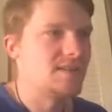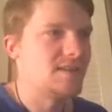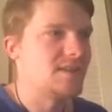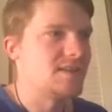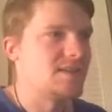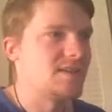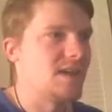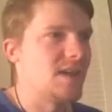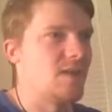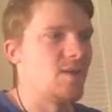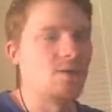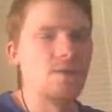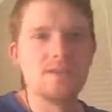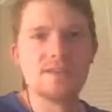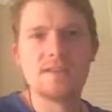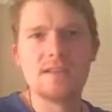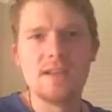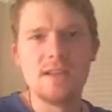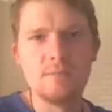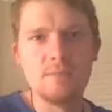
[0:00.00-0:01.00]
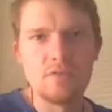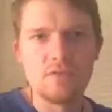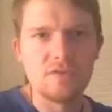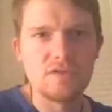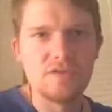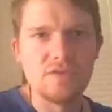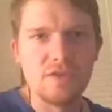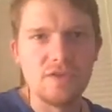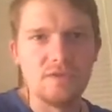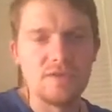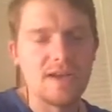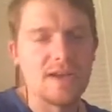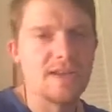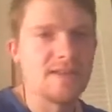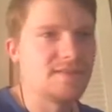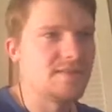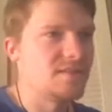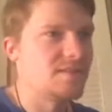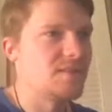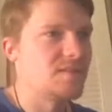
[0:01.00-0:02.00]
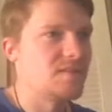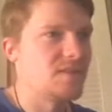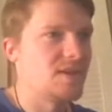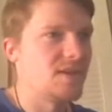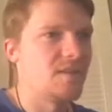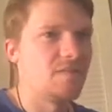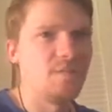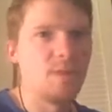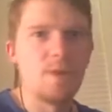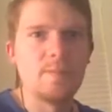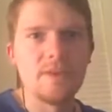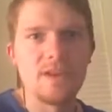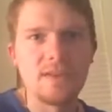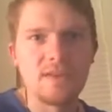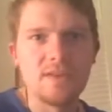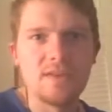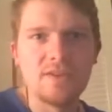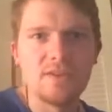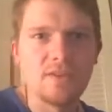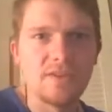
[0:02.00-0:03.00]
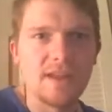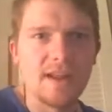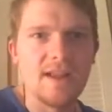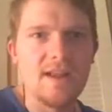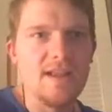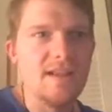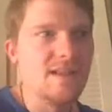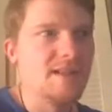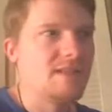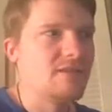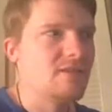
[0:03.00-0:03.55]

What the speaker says: They say, oh, it's the liberals' fault. I guess they're not doing enough bombing. They're not doing